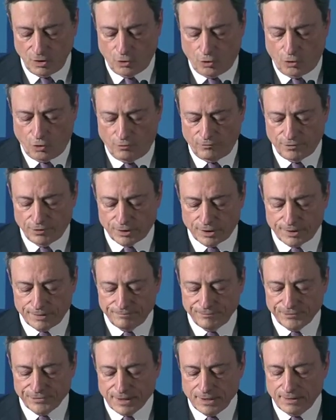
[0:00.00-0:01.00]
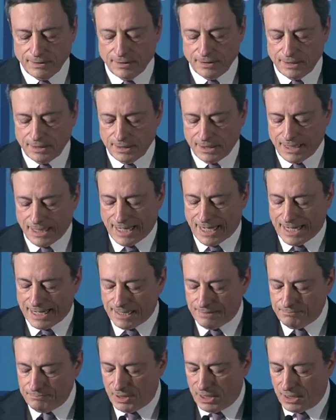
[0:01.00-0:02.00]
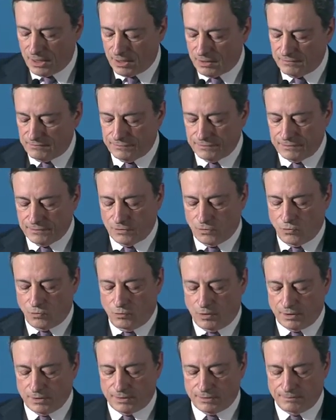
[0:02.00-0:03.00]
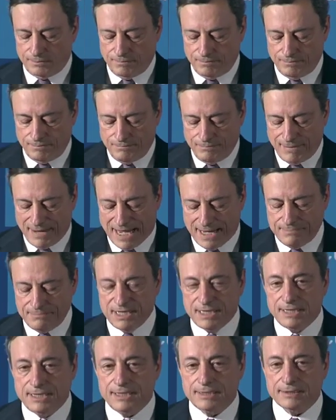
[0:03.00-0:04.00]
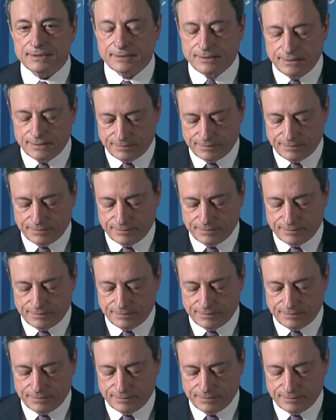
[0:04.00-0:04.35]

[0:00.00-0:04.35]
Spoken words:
over and above what may be needed.